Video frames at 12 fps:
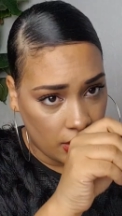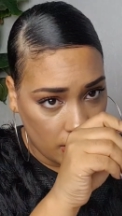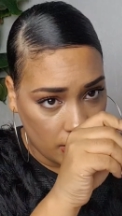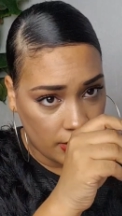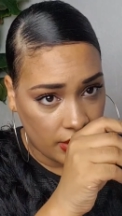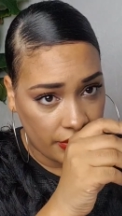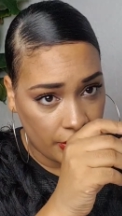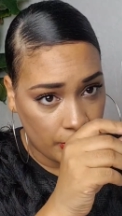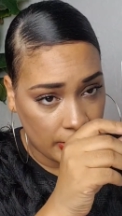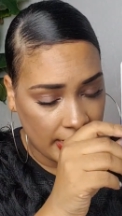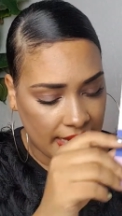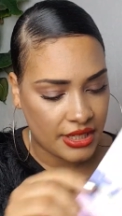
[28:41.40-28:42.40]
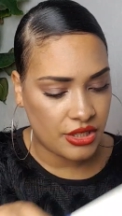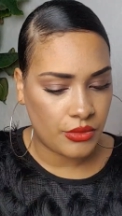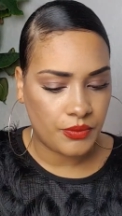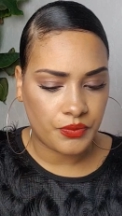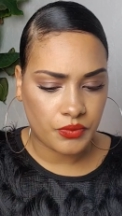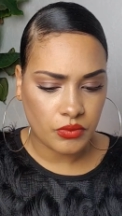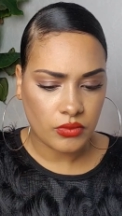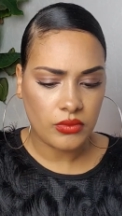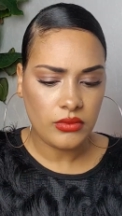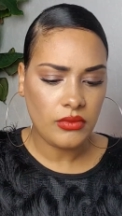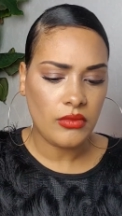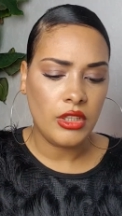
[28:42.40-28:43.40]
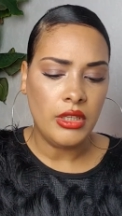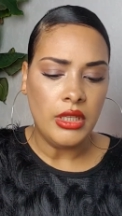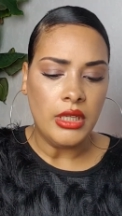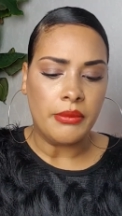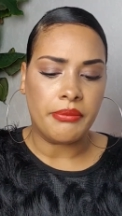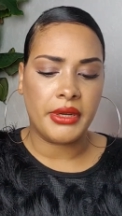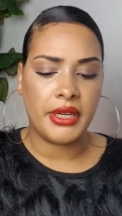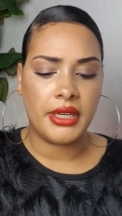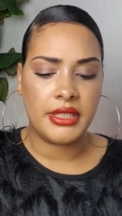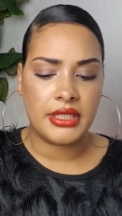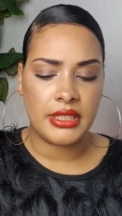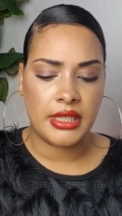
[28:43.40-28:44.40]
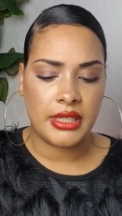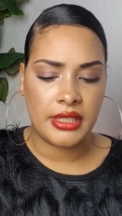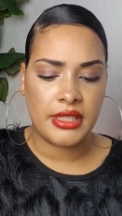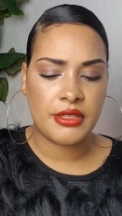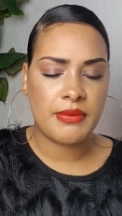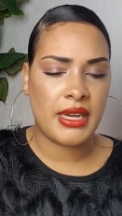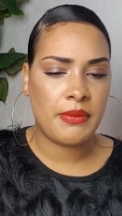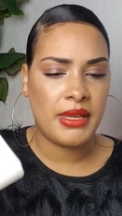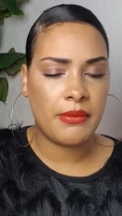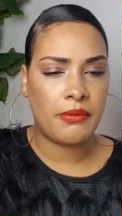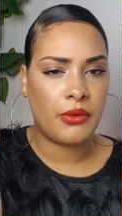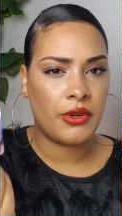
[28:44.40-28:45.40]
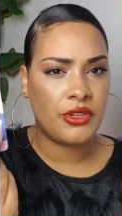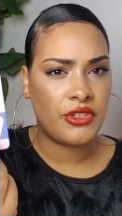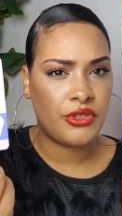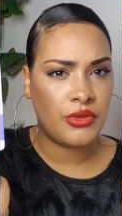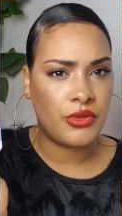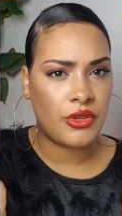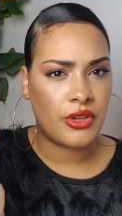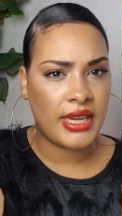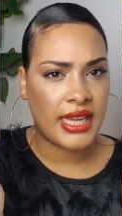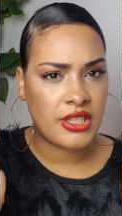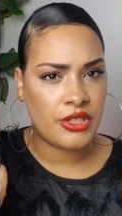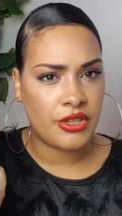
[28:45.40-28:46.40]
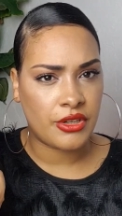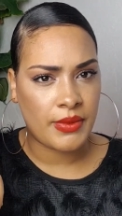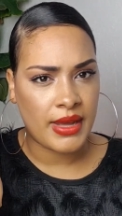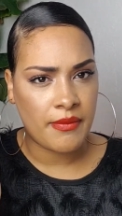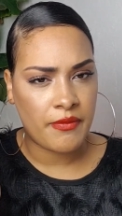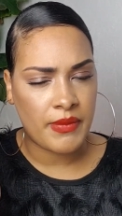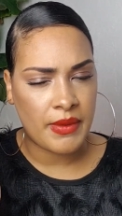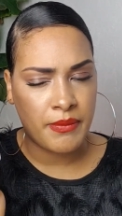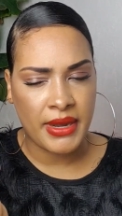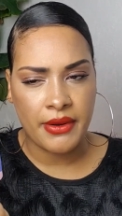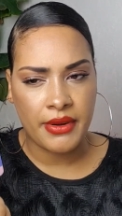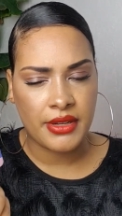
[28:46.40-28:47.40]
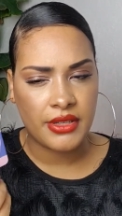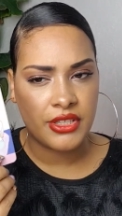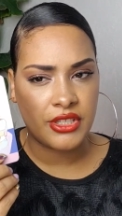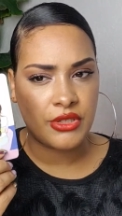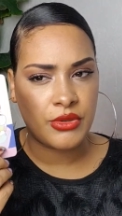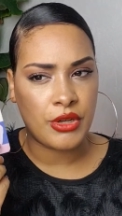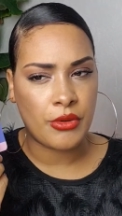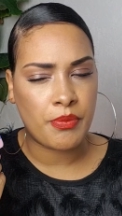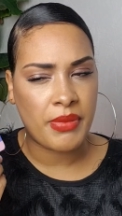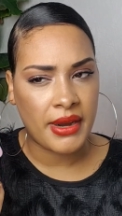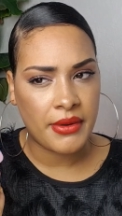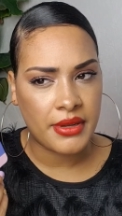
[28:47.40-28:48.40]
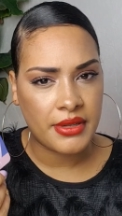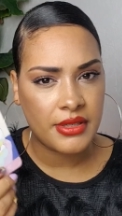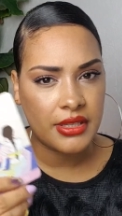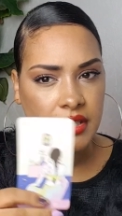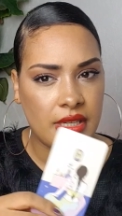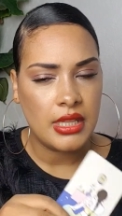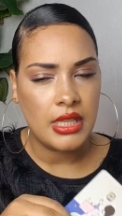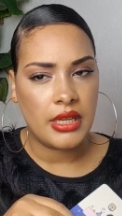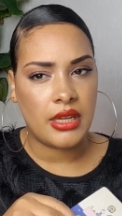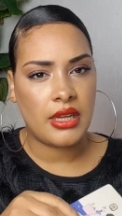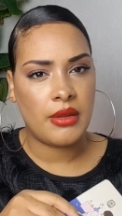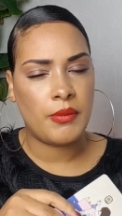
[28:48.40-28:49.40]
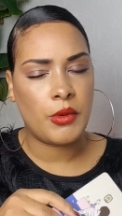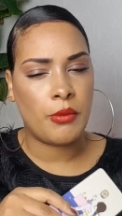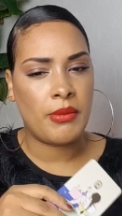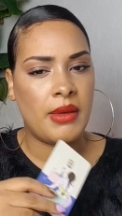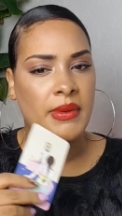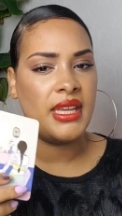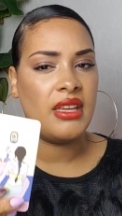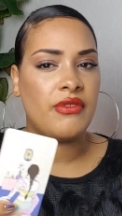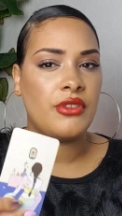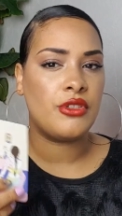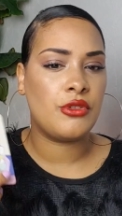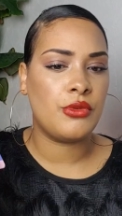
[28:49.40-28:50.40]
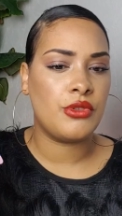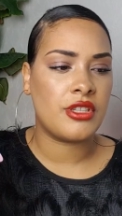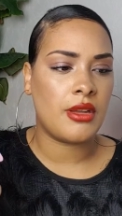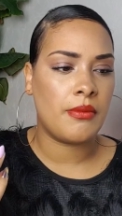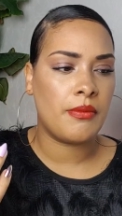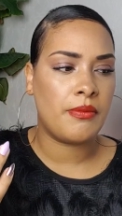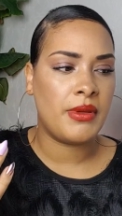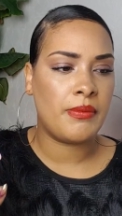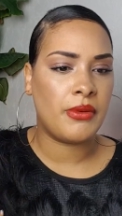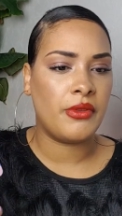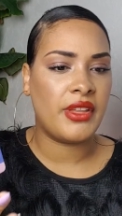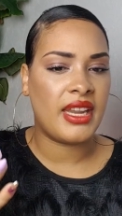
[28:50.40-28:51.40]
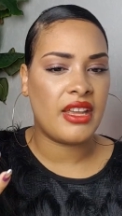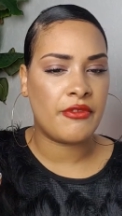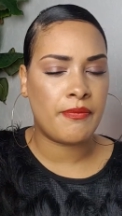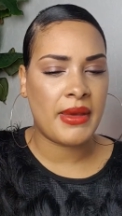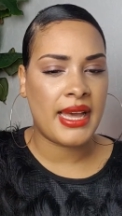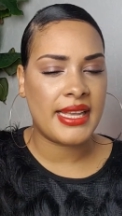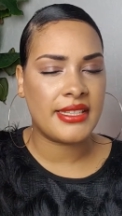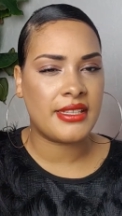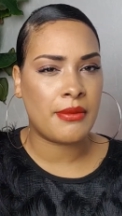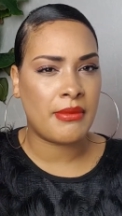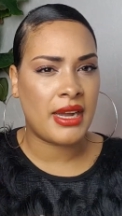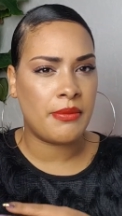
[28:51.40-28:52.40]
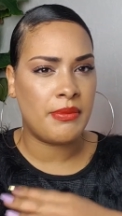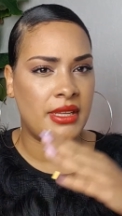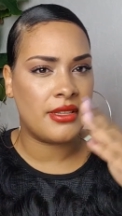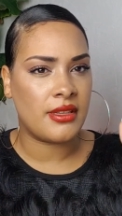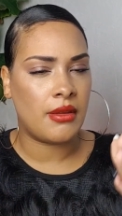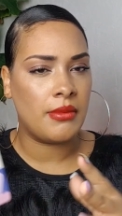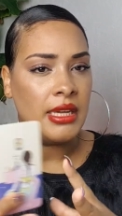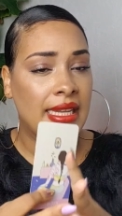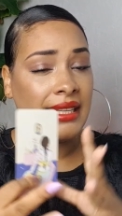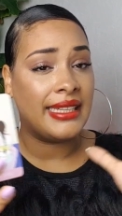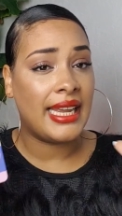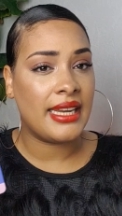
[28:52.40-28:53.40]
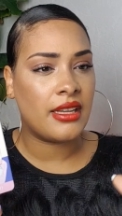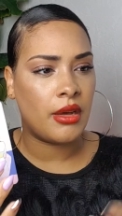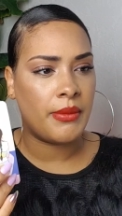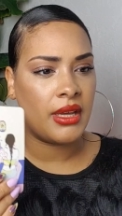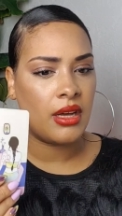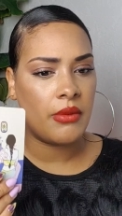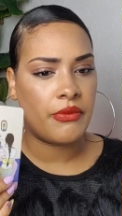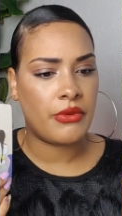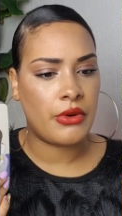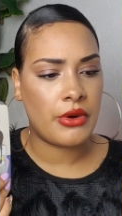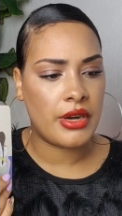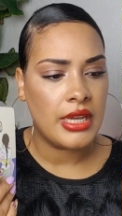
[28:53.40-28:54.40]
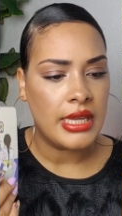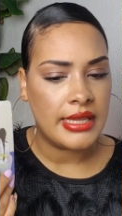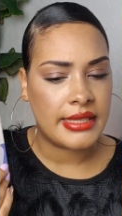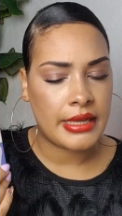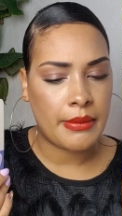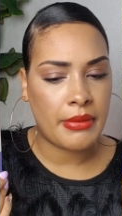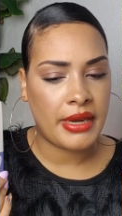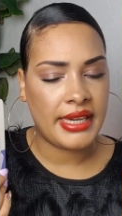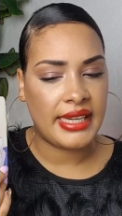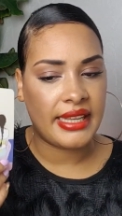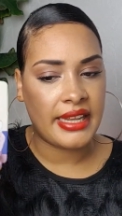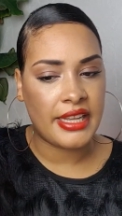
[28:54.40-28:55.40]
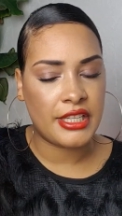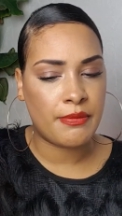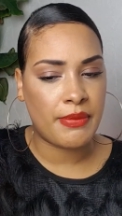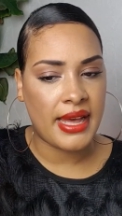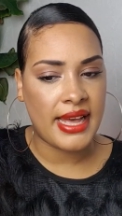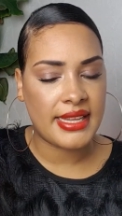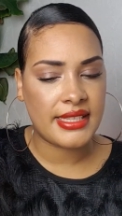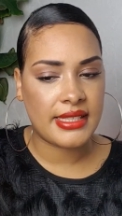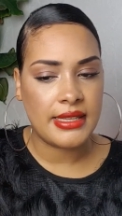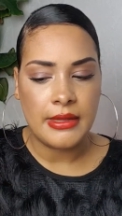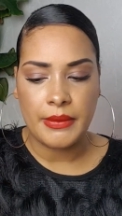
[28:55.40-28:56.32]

if you would like to. But uh, this might be important to connect to your grandparents, to your parents, um, or maybe even to some people that have passed. There might be some date coming up for somebody that has passed